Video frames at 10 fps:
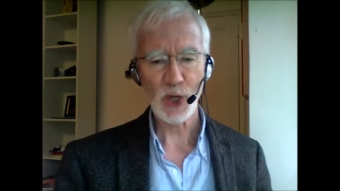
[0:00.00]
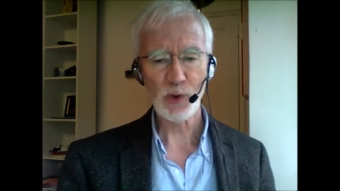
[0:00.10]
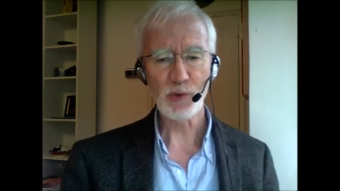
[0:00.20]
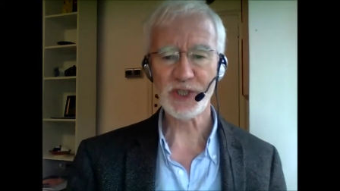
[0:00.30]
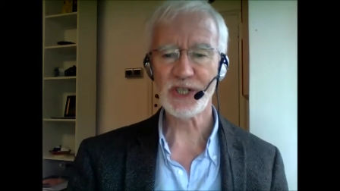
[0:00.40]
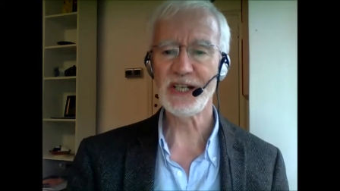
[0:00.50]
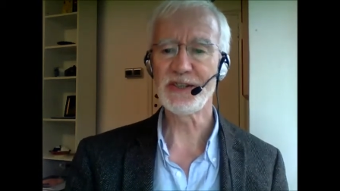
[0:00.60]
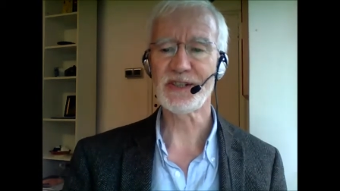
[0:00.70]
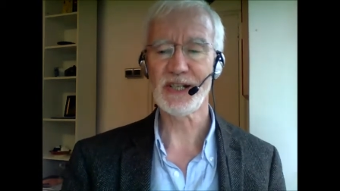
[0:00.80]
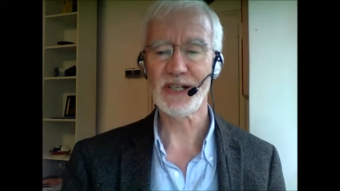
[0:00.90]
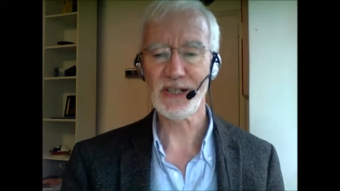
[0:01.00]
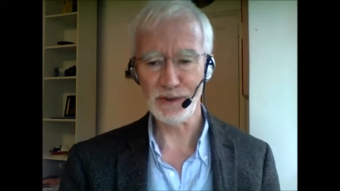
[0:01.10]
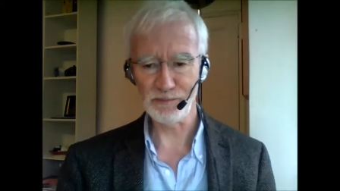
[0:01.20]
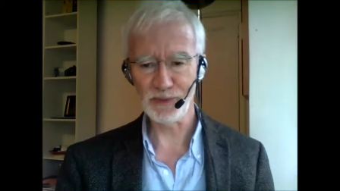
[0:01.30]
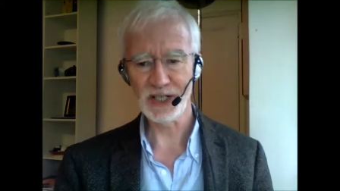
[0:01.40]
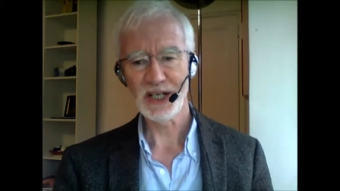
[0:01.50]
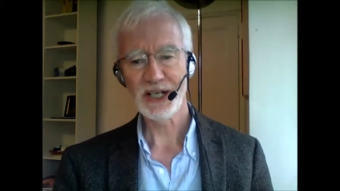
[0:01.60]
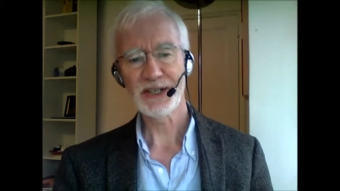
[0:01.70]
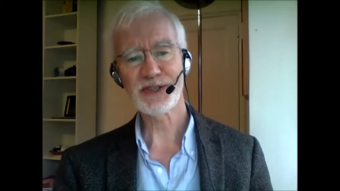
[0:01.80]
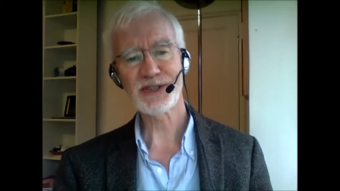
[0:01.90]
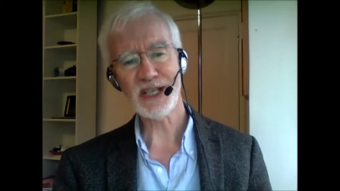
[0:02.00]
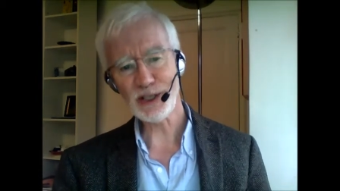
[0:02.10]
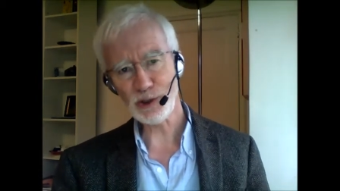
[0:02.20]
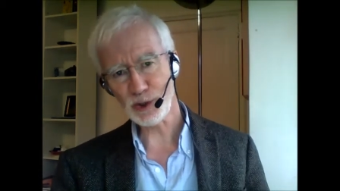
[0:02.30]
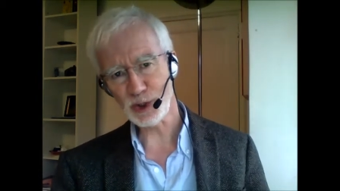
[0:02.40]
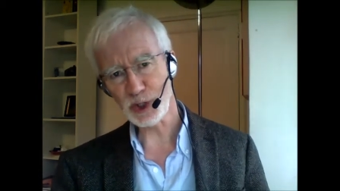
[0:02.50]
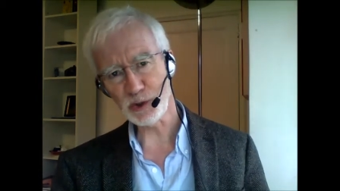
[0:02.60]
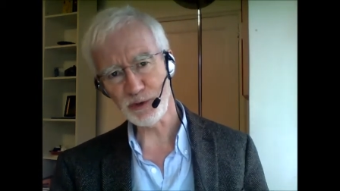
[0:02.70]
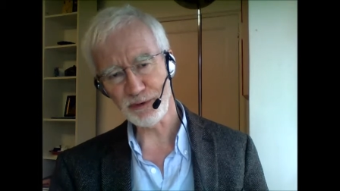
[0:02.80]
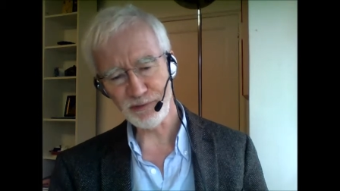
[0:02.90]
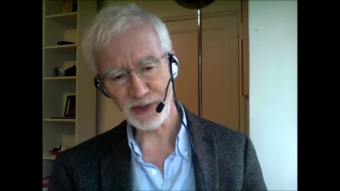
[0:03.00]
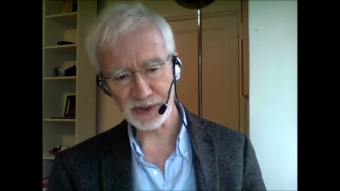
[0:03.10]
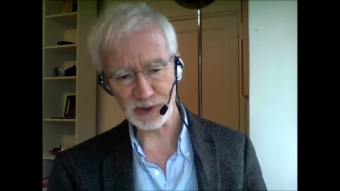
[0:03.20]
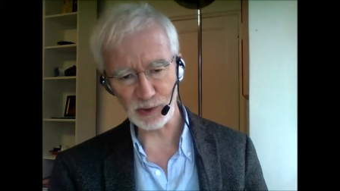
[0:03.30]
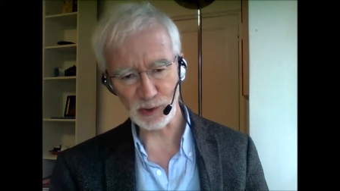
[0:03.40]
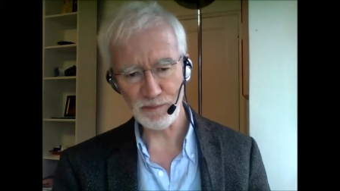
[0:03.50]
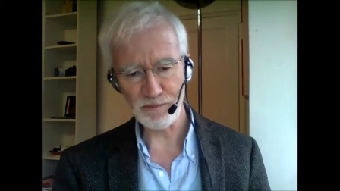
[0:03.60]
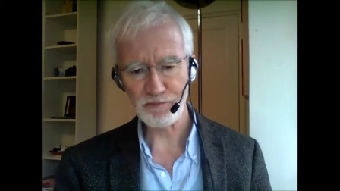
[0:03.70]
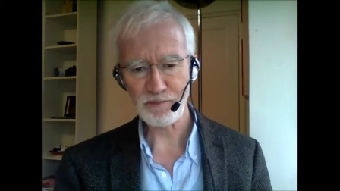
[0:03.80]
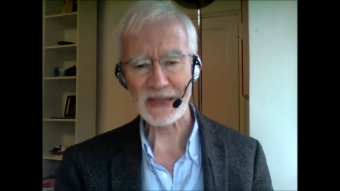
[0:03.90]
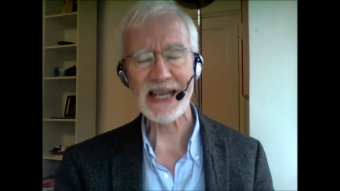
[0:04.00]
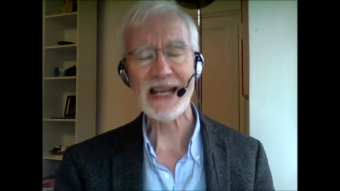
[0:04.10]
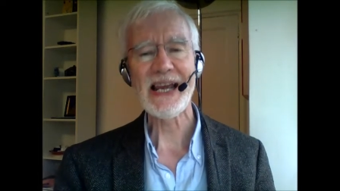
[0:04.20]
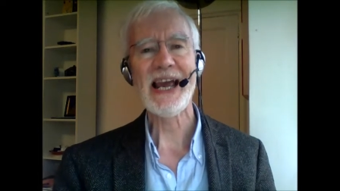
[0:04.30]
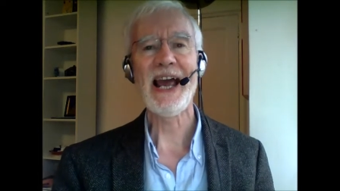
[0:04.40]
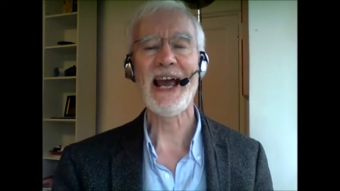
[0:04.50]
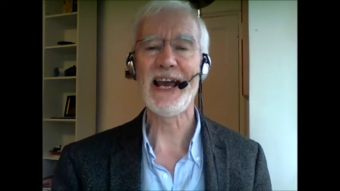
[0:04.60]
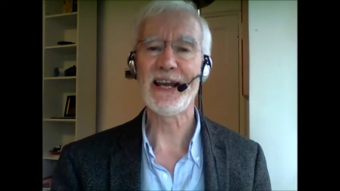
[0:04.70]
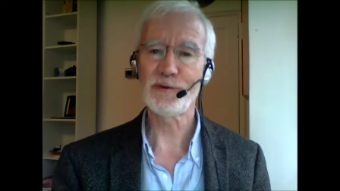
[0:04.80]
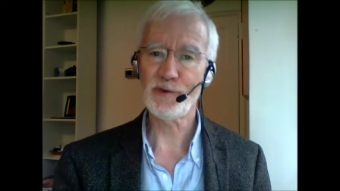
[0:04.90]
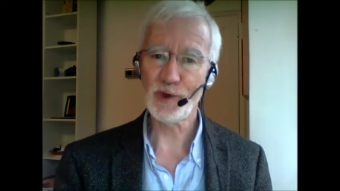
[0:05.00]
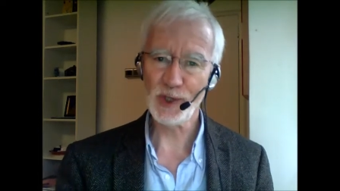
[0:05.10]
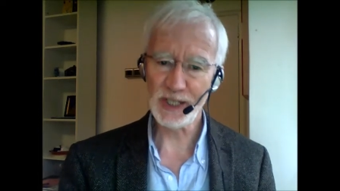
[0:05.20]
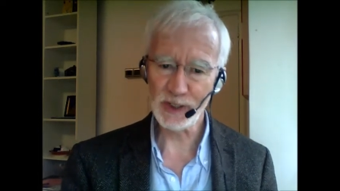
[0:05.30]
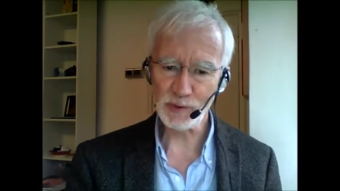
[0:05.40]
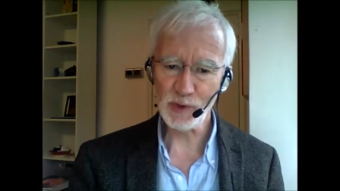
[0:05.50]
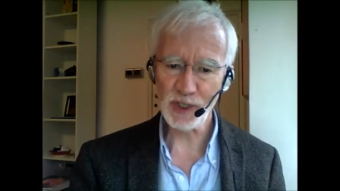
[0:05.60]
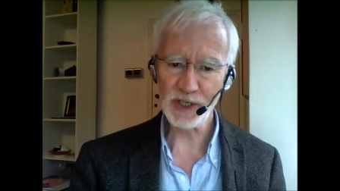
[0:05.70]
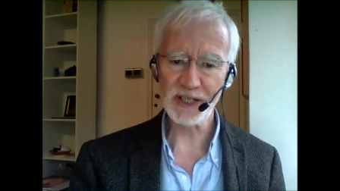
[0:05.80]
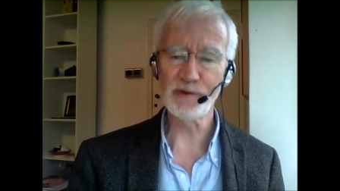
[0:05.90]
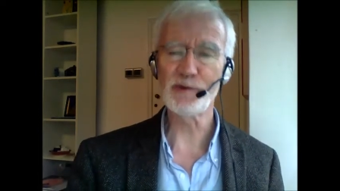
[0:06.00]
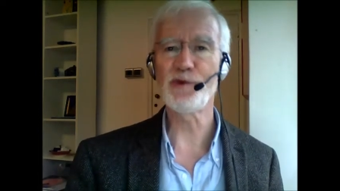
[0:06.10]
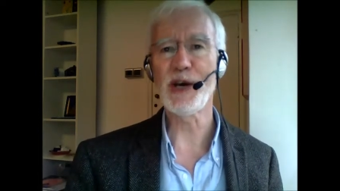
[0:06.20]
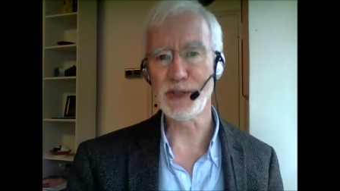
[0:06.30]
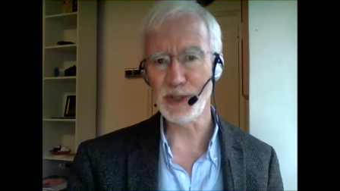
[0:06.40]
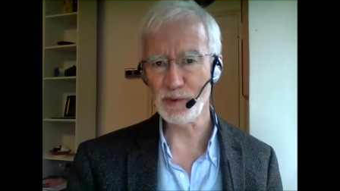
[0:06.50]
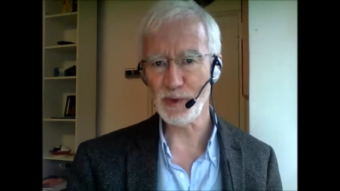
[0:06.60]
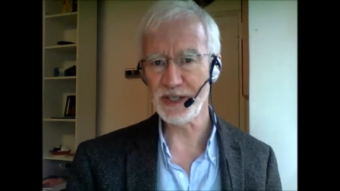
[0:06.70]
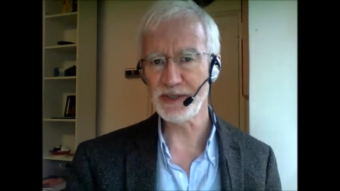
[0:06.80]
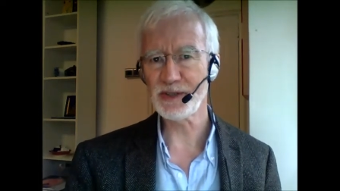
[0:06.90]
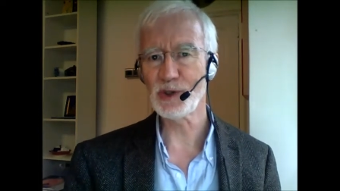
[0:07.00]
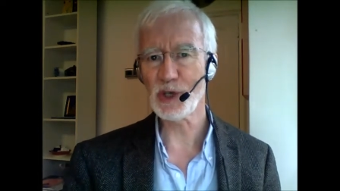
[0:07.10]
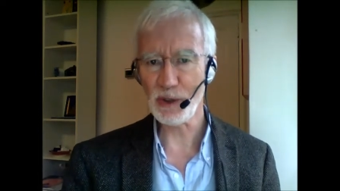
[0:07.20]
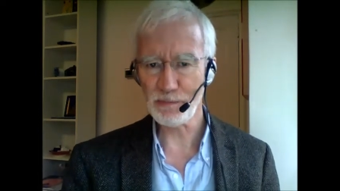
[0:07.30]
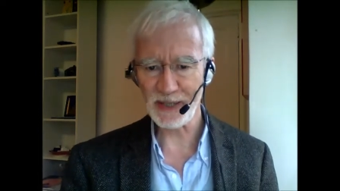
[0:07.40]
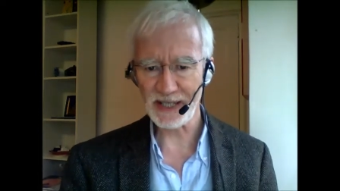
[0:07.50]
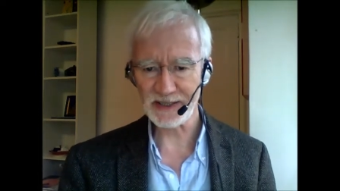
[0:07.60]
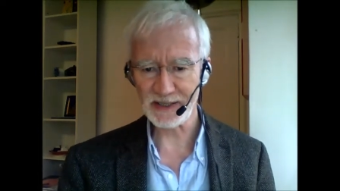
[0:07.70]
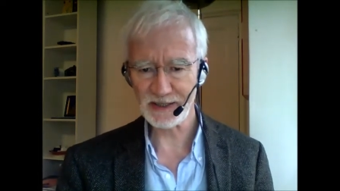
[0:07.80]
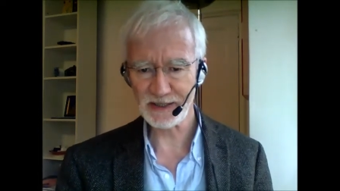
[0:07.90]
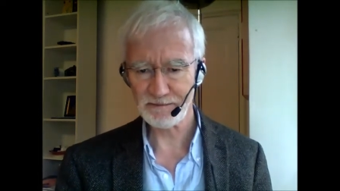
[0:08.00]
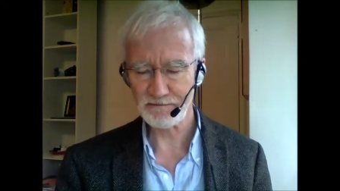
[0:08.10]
which he's termed psychological reversal, and for his work in finding ways to combat it.